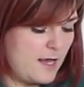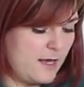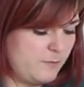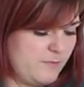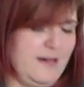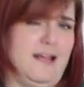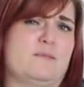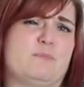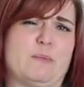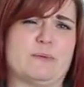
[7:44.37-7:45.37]
and it
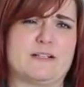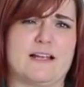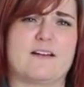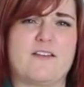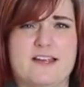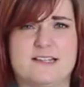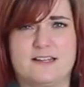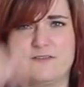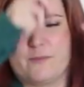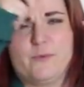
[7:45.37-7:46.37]
has bubbled like
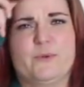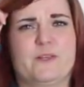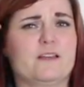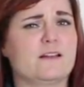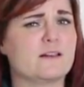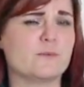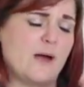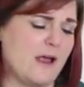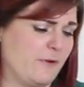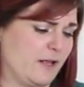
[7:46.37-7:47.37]
crazy from all the
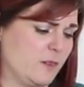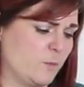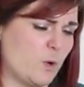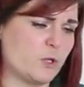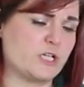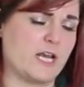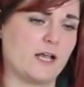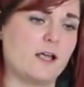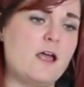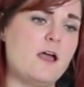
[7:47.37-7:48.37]
wearing and the
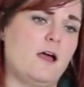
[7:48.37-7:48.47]
washing,